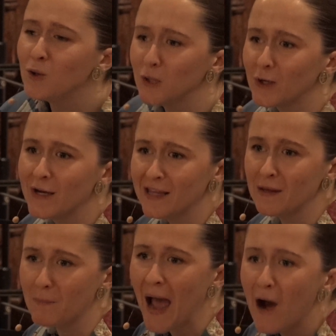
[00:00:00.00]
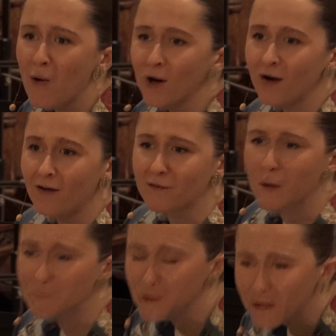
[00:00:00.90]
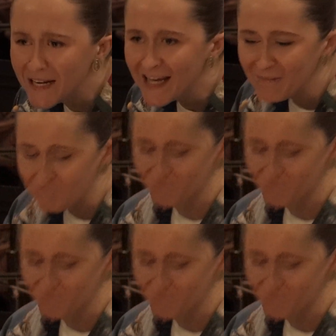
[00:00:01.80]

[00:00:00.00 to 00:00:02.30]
learning the power of community?"